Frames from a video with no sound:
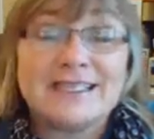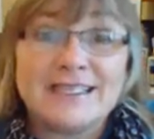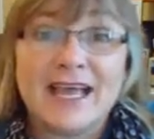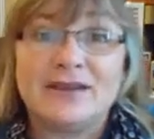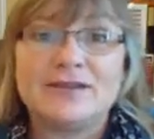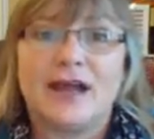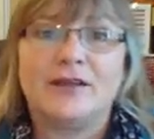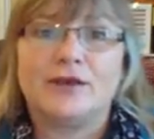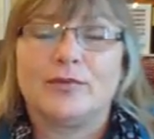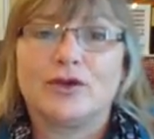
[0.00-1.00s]
discounts
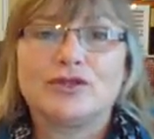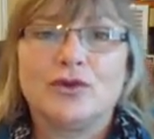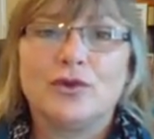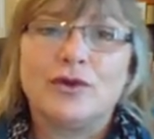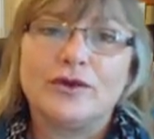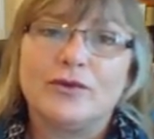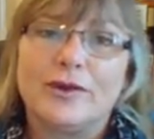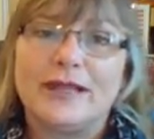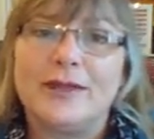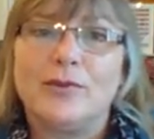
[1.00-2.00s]
on their personal order
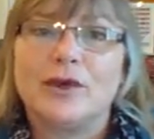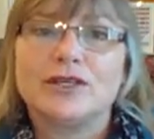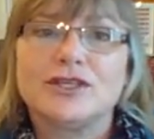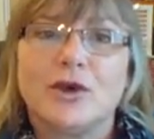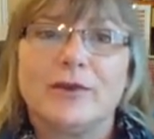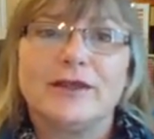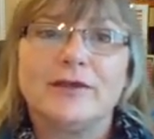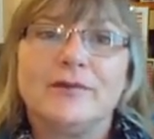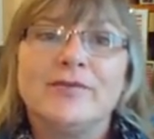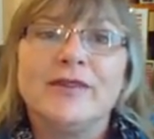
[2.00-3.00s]
when they book a show with
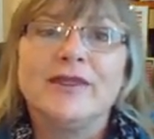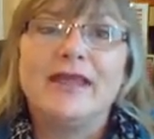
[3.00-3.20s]
you.